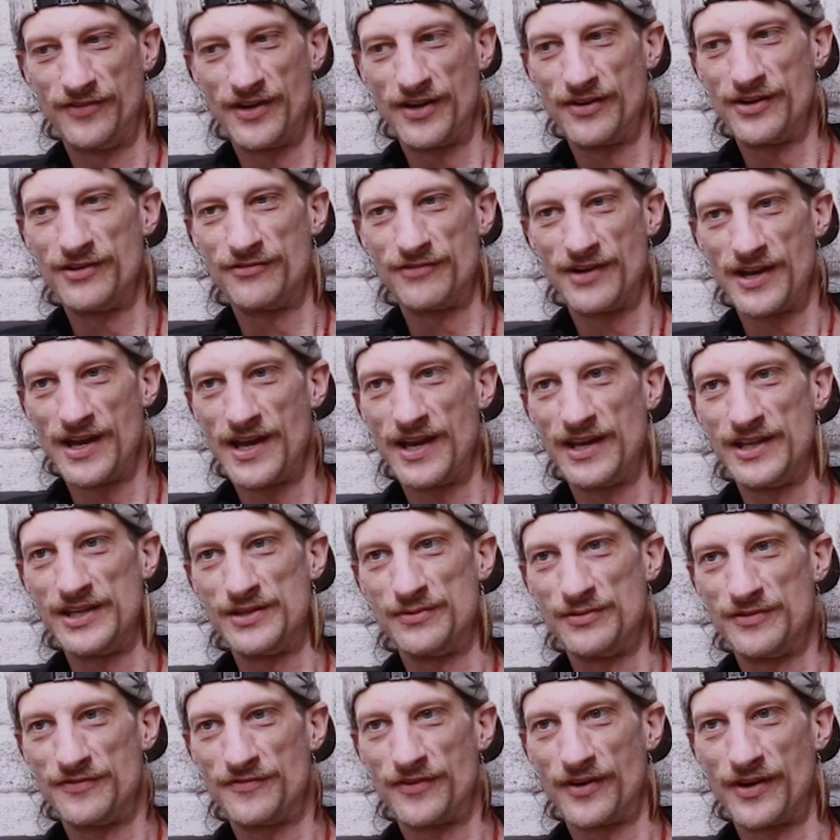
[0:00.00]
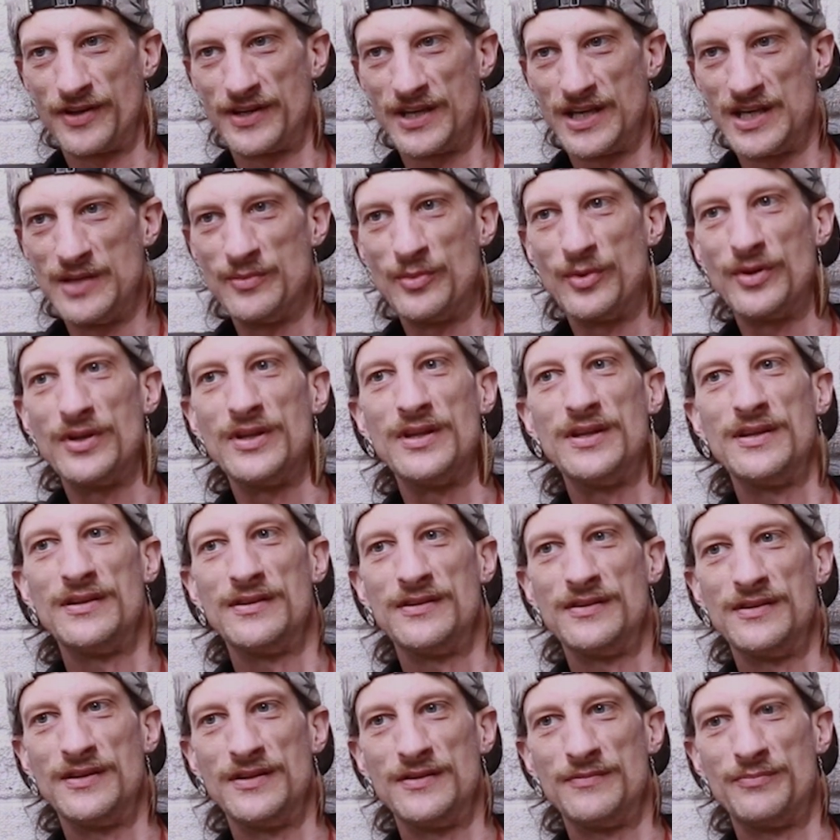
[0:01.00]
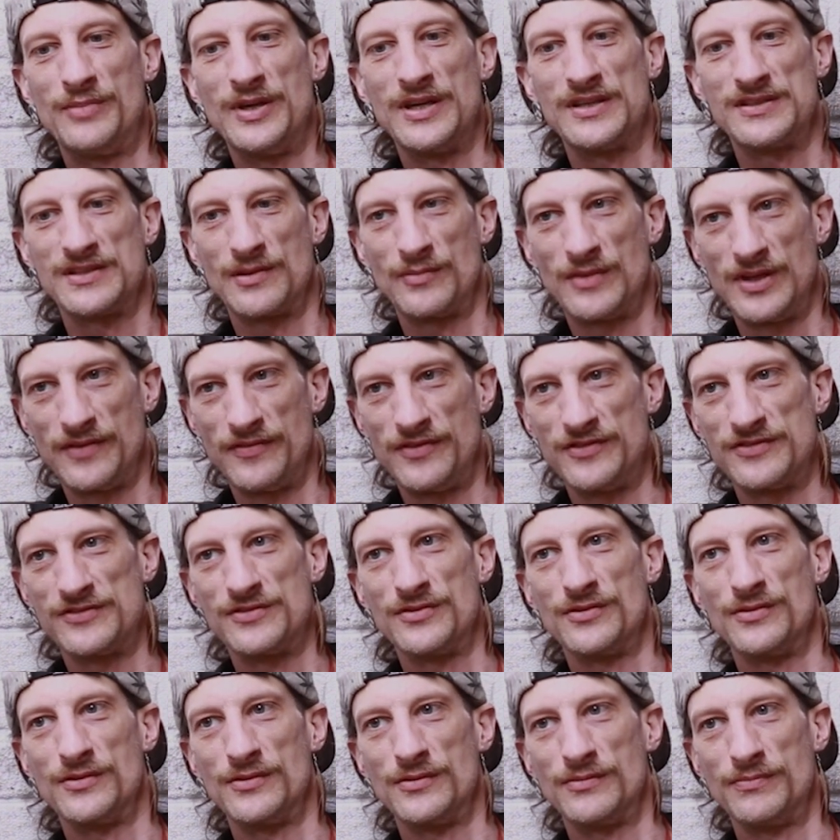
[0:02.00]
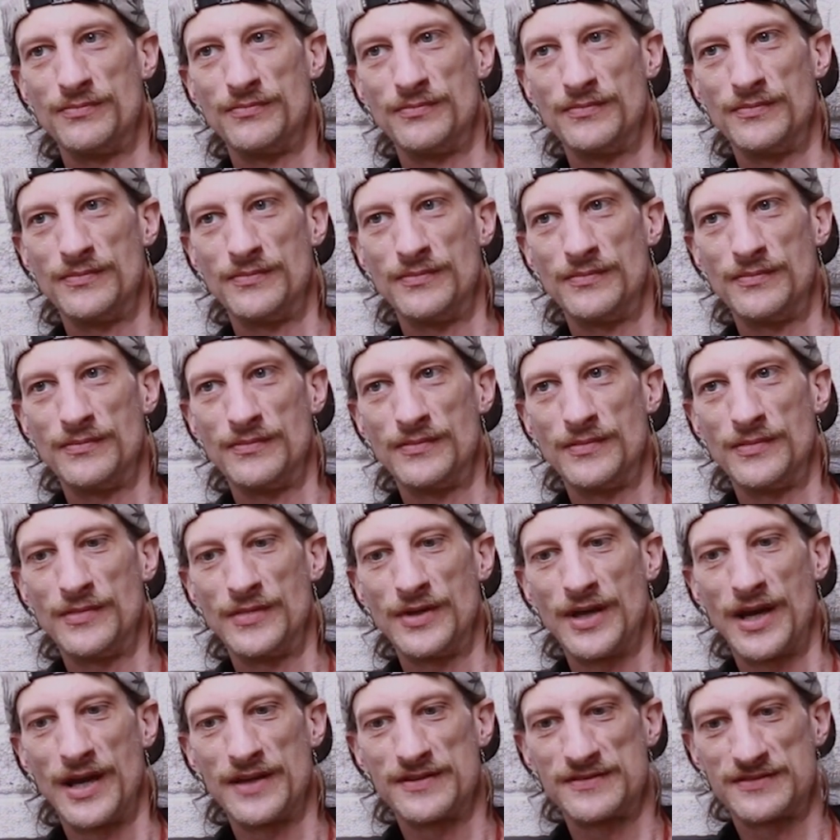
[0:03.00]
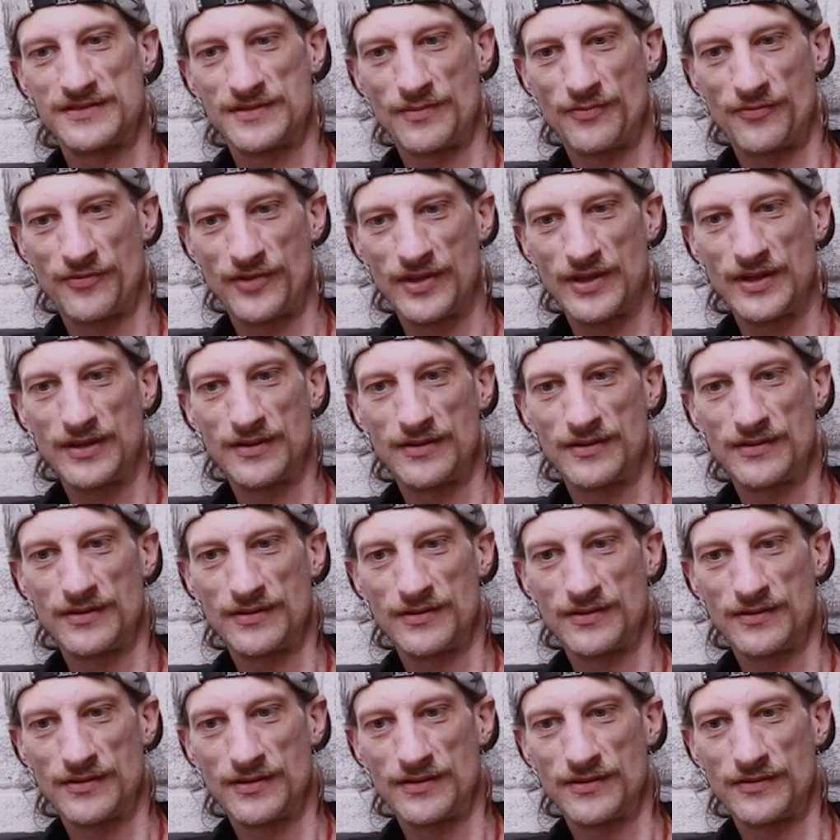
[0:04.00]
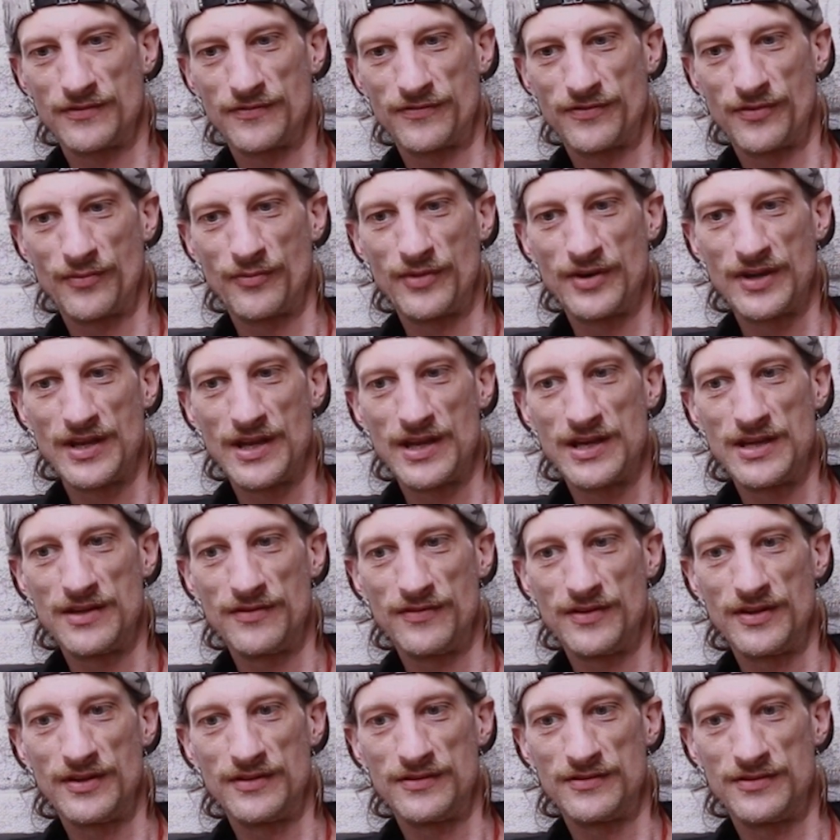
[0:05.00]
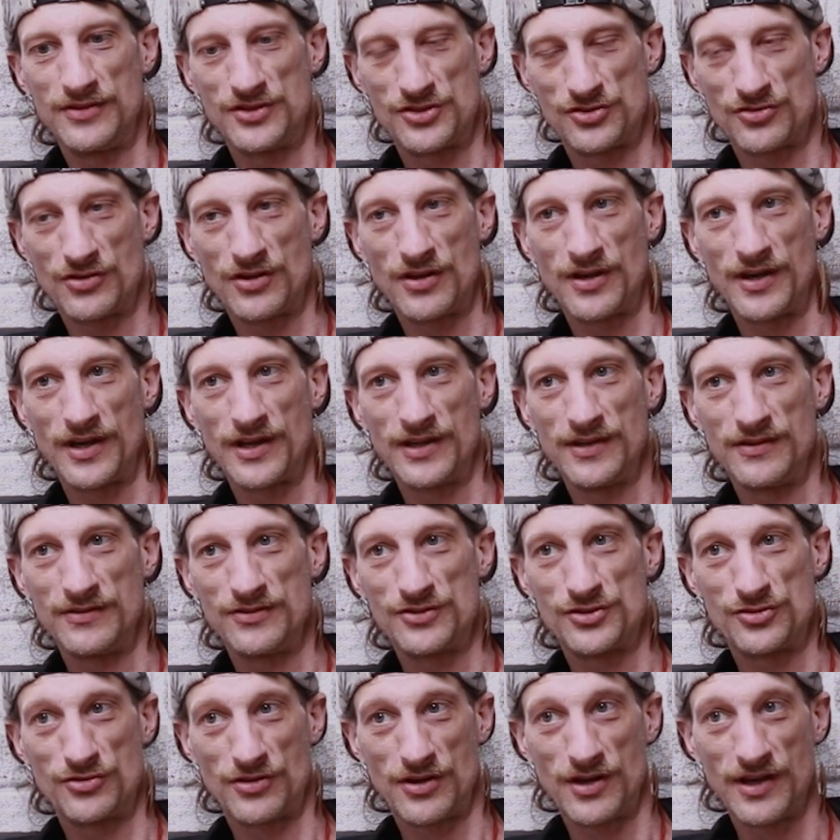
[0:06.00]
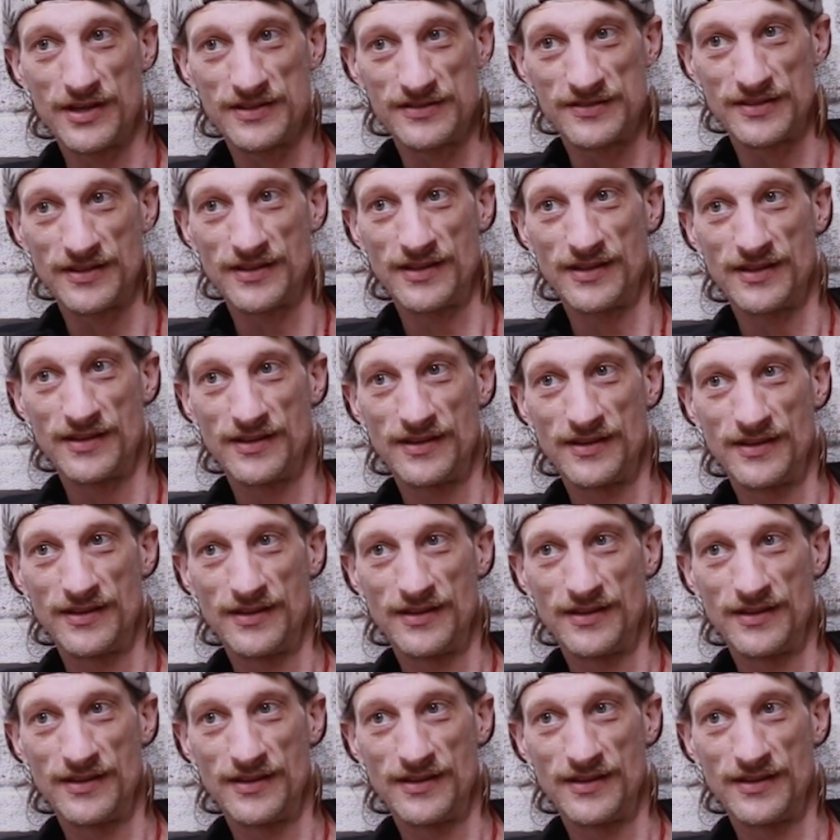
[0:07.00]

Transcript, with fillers: Very rarely do we find anybody that picks up Living Soil, has something from the end of it to try, tries it,